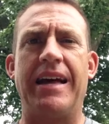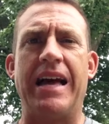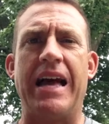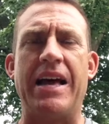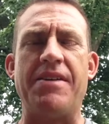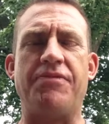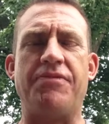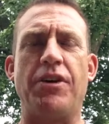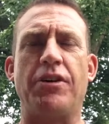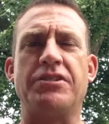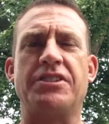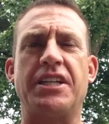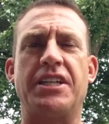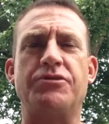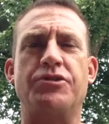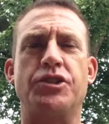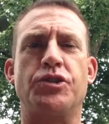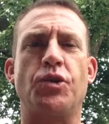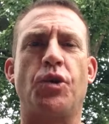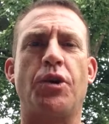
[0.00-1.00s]
Hey folks,
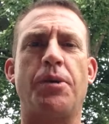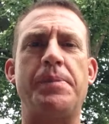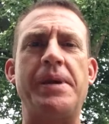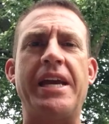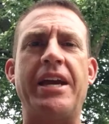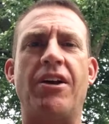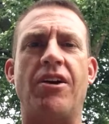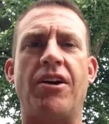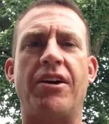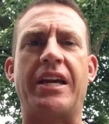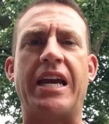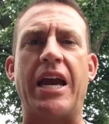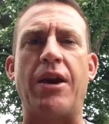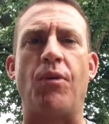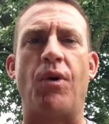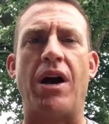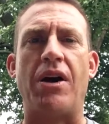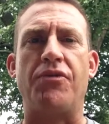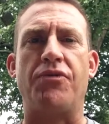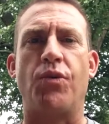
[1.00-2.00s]
thanks for joining me here on
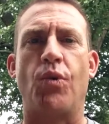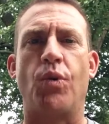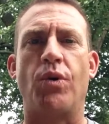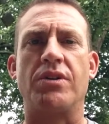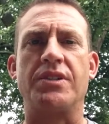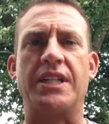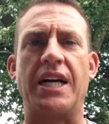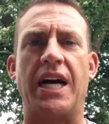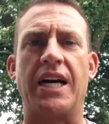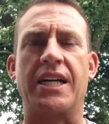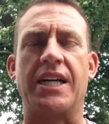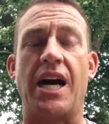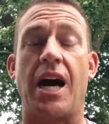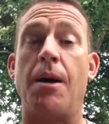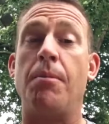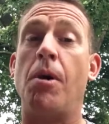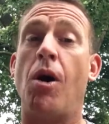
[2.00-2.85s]
KY4.com.